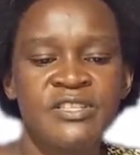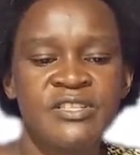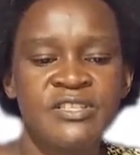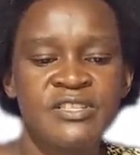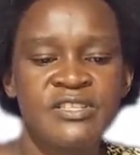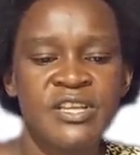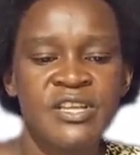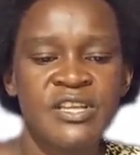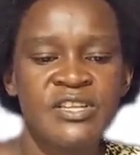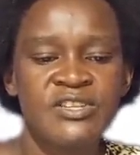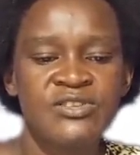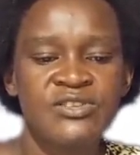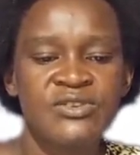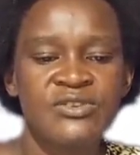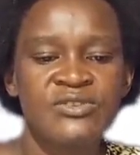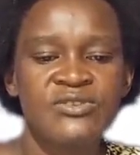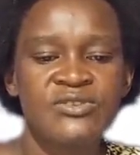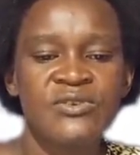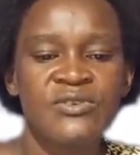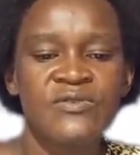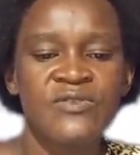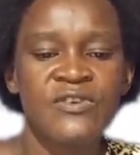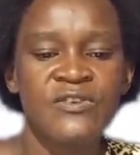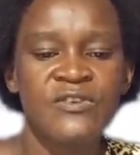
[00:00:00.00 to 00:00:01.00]
sections
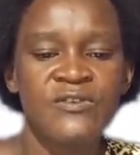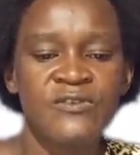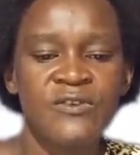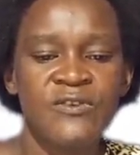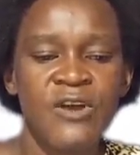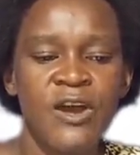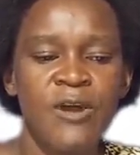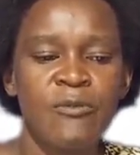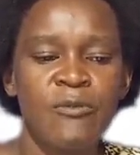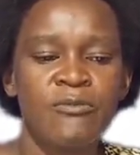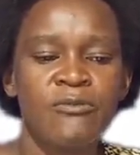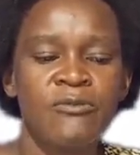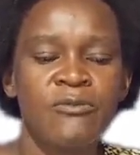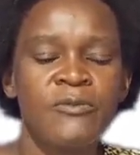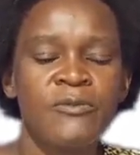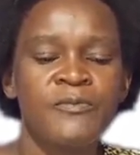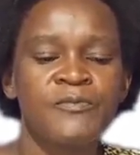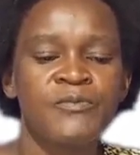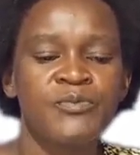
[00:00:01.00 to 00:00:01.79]
of the farm,